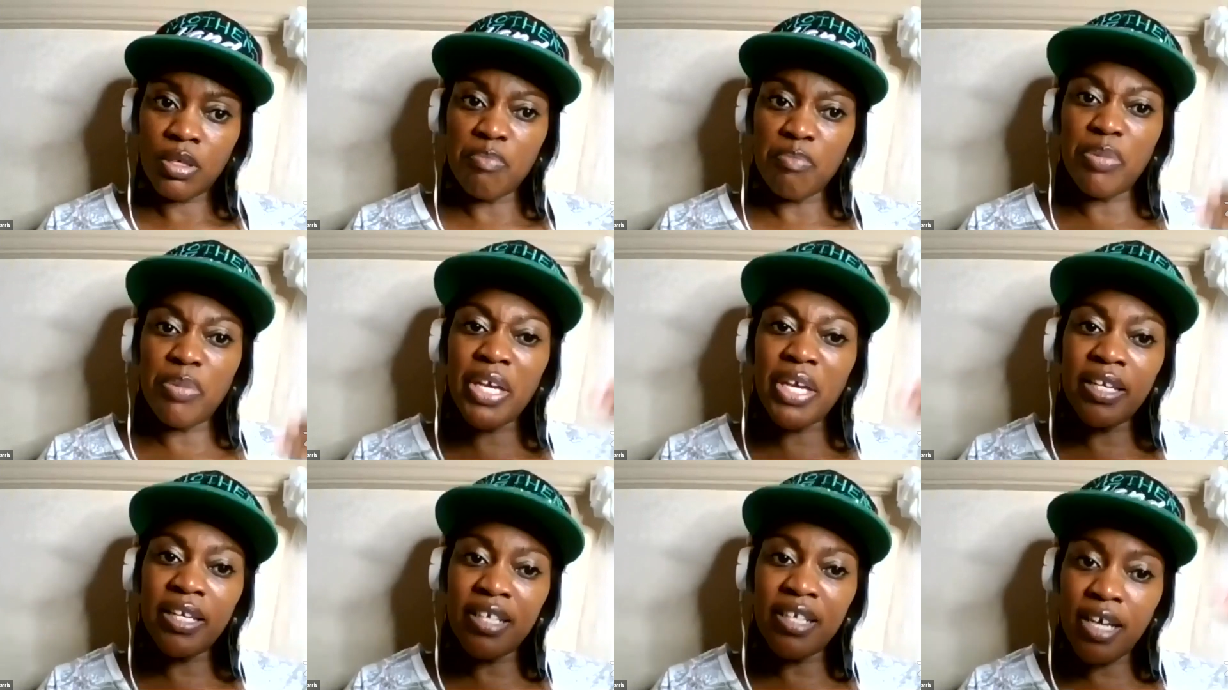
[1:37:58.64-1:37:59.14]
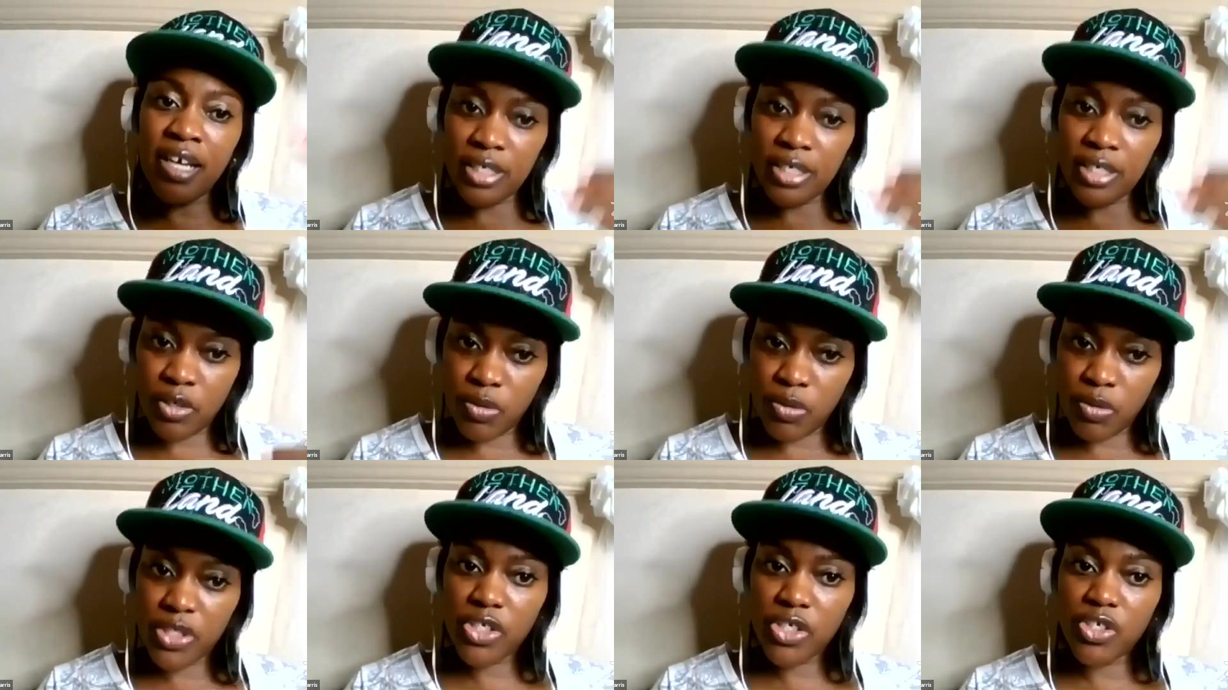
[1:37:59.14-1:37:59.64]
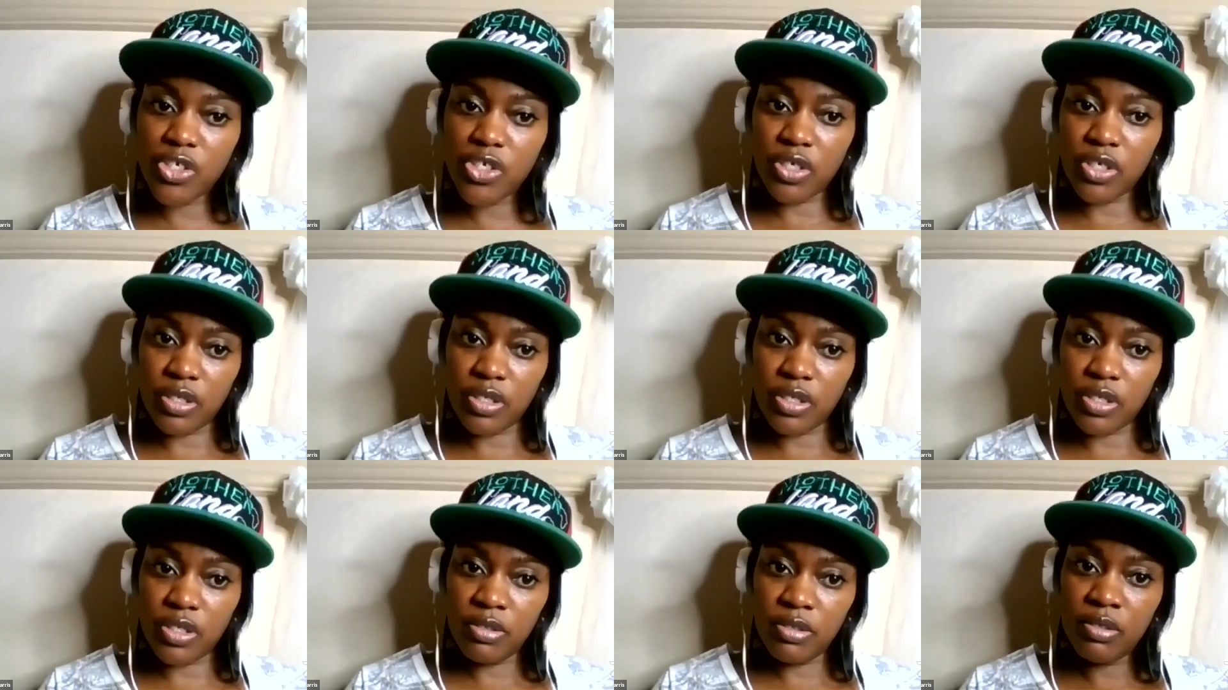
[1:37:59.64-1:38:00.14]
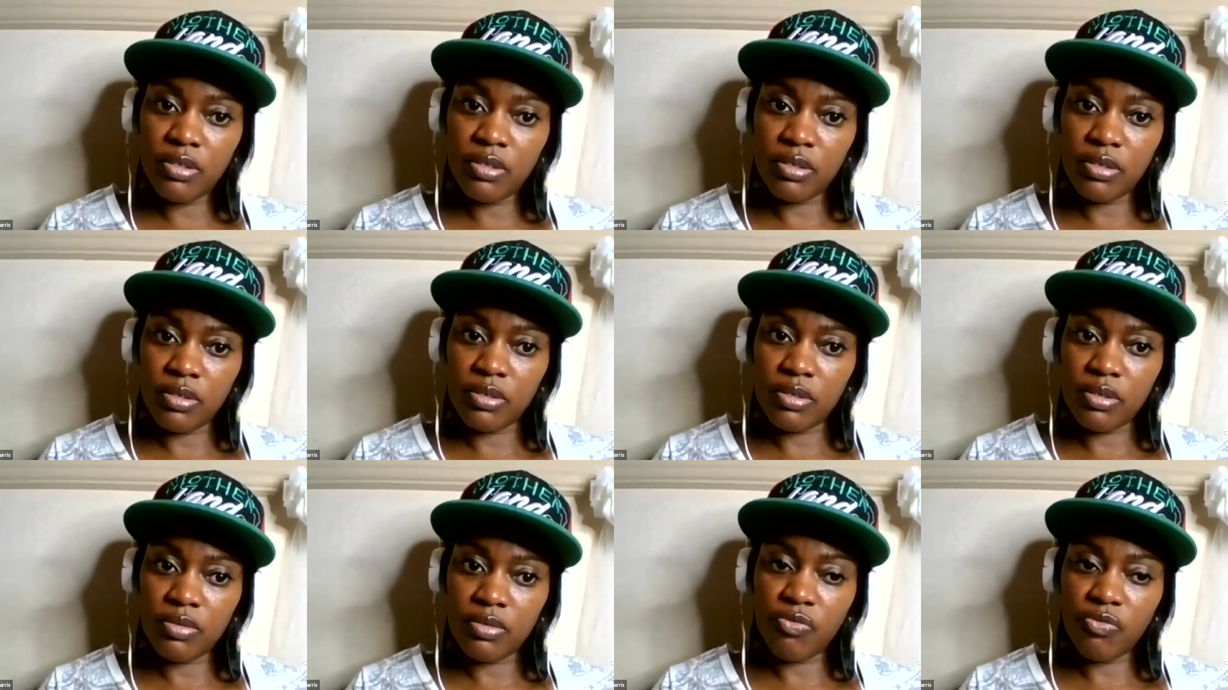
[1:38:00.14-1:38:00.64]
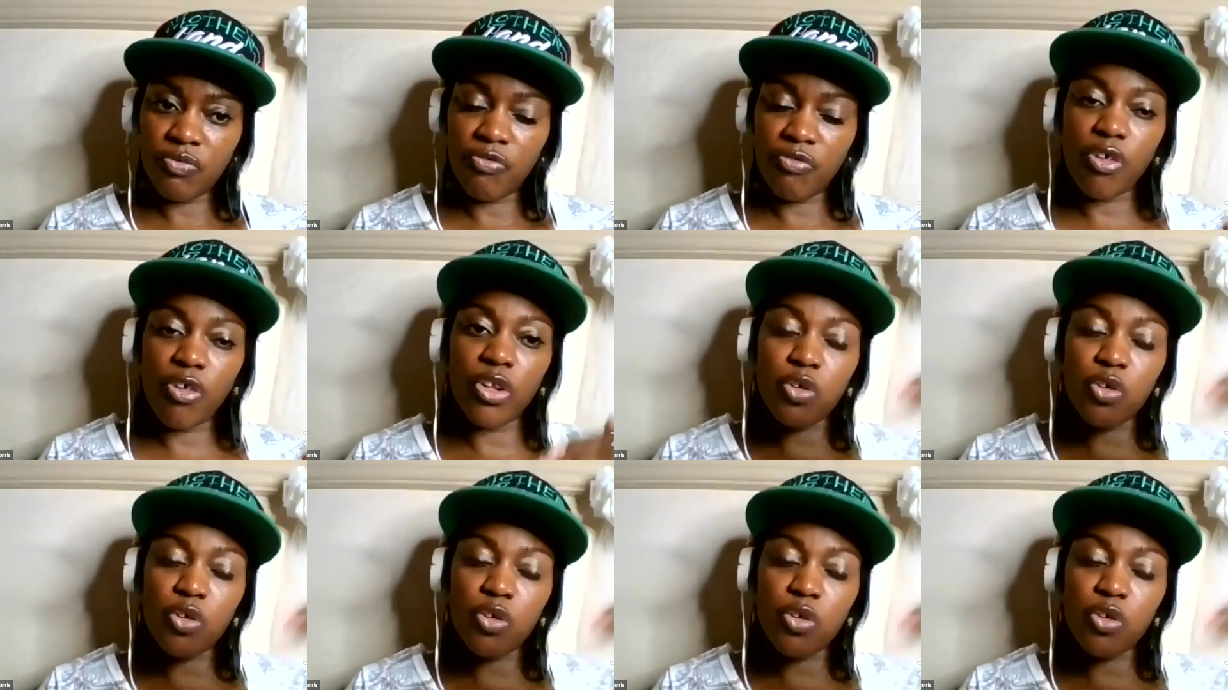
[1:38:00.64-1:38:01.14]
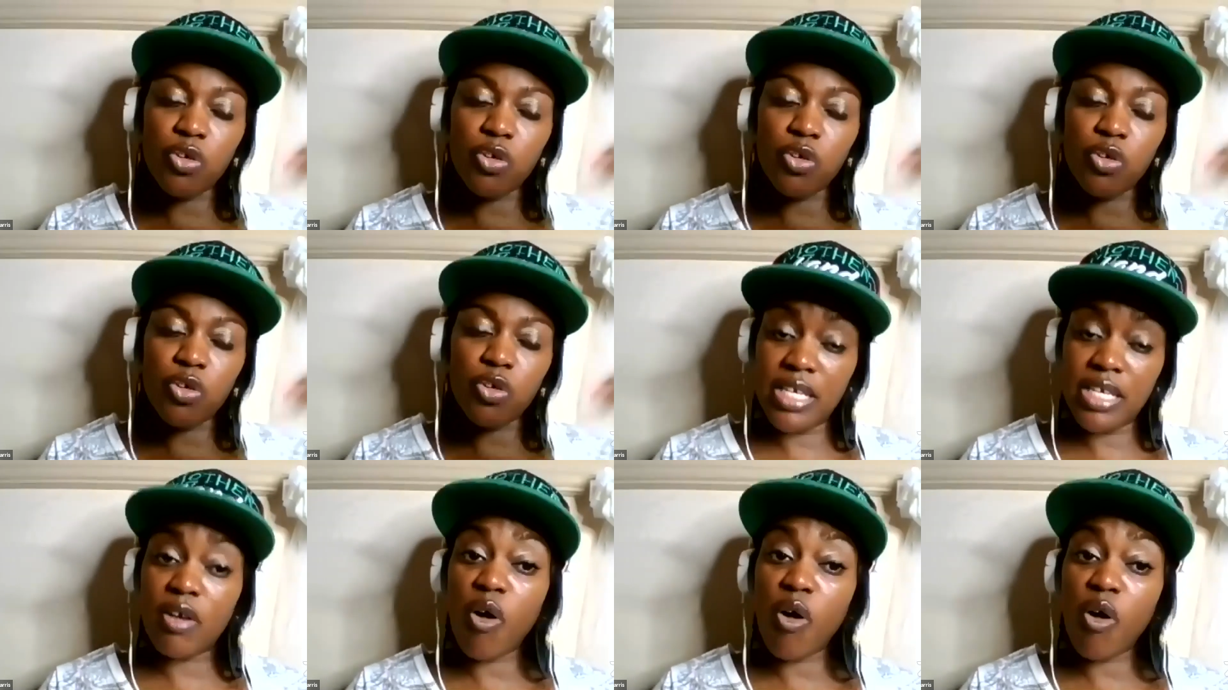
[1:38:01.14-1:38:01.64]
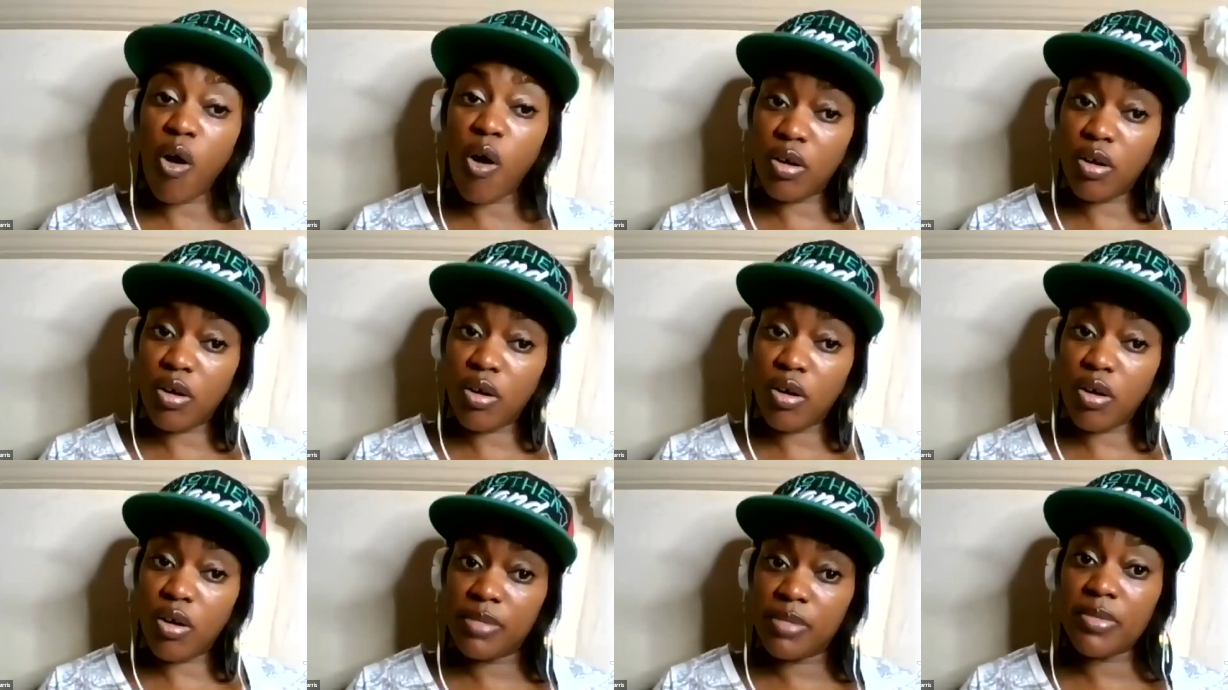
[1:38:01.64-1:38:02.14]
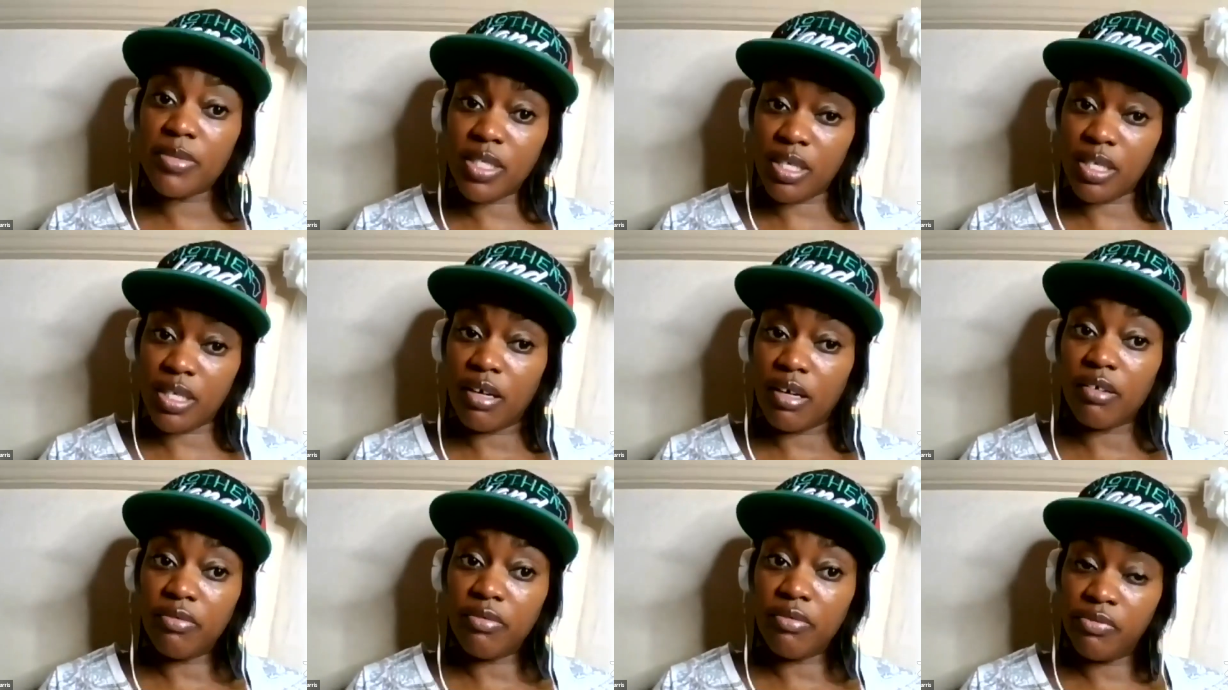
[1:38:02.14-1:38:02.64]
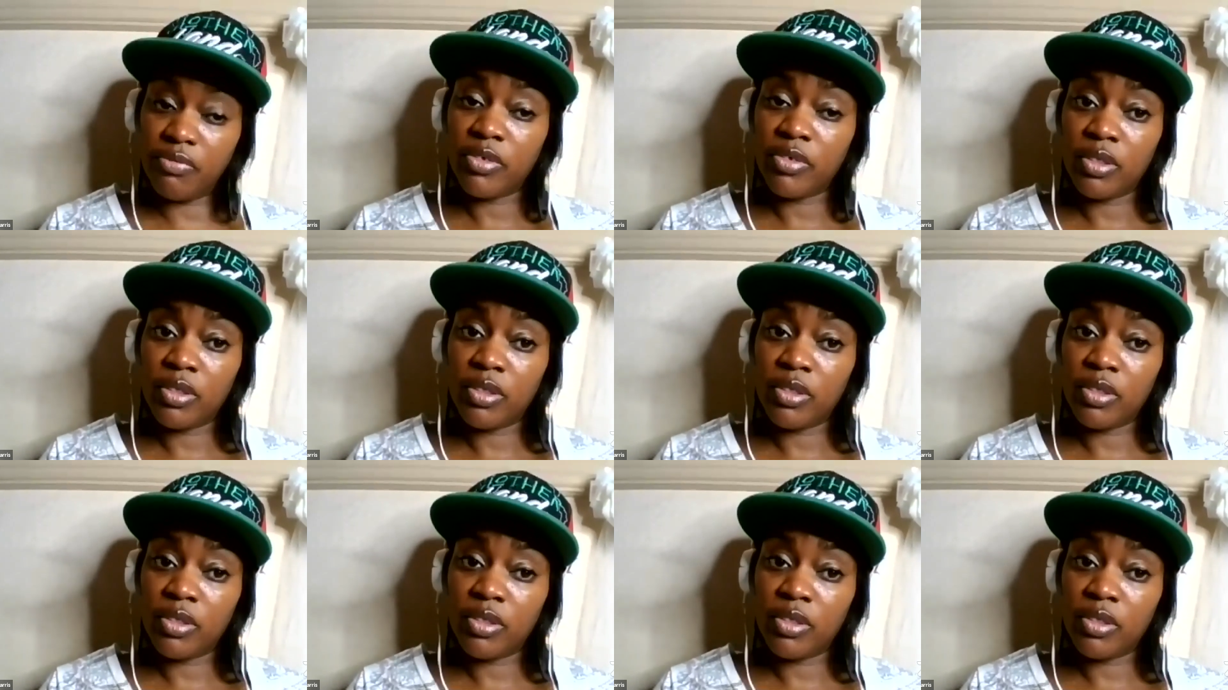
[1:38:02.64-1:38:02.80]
being non-Christian for the Christian he called himself.